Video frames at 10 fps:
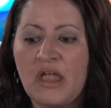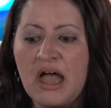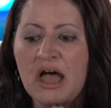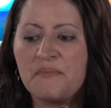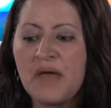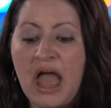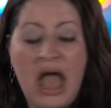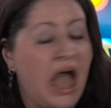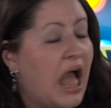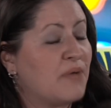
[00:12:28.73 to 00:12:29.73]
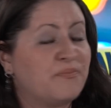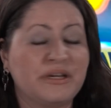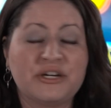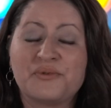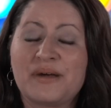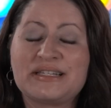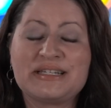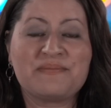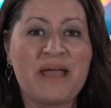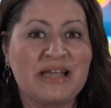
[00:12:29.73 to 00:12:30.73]
But an arrest
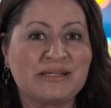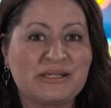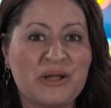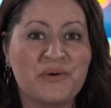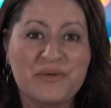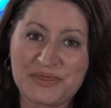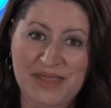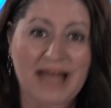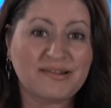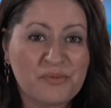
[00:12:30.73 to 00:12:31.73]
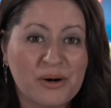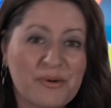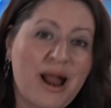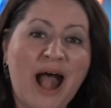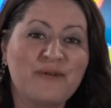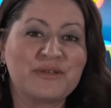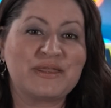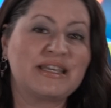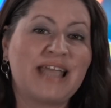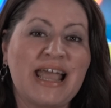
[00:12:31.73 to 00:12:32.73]
is made. So that's where we're at
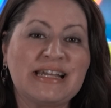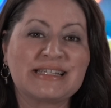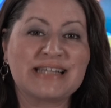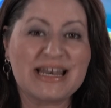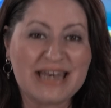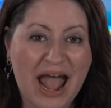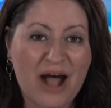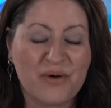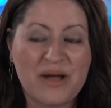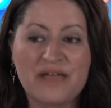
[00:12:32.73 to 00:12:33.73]
with the case now.